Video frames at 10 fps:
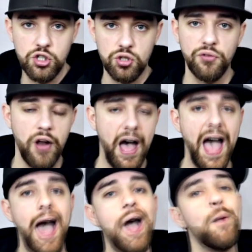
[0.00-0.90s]
and stuff like
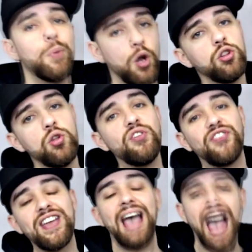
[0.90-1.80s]
that. But I do
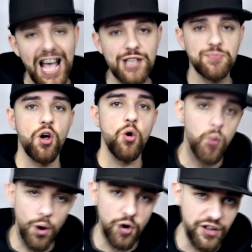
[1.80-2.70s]
think Hasbro
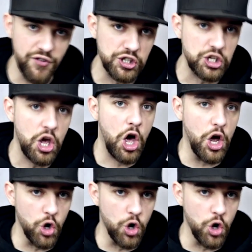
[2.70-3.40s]
will give us an